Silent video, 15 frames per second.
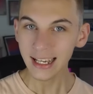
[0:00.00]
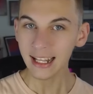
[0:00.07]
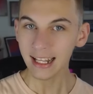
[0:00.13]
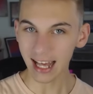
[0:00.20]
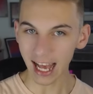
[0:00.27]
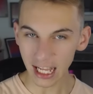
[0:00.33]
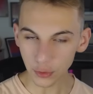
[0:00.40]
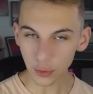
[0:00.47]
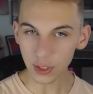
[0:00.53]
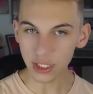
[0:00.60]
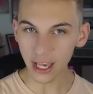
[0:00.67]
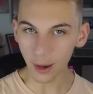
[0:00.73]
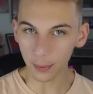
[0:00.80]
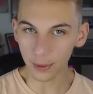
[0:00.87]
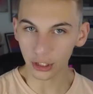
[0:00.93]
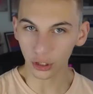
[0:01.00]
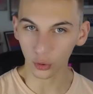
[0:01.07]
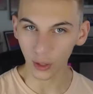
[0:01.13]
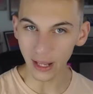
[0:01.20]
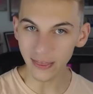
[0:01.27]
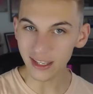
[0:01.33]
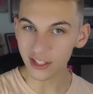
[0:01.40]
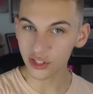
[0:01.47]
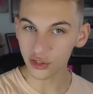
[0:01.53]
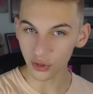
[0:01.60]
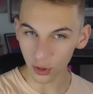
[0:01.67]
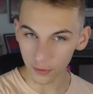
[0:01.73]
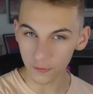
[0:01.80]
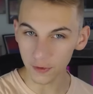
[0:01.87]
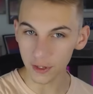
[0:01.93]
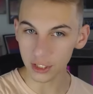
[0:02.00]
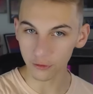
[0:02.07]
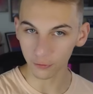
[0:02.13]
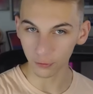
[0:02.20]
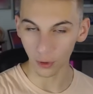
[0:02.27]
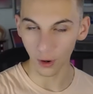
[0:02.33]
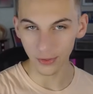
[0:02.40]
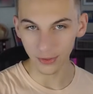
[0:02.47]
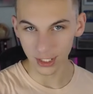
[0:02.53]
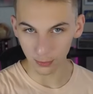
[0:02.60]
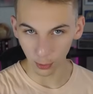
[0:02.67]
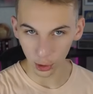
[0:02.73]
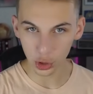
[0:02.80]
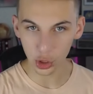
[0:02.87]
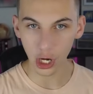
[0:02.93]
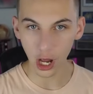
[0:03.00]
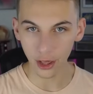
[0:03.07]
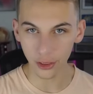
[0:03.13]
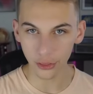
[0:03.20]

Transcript: That's what's helping to create this surface front that's pushing on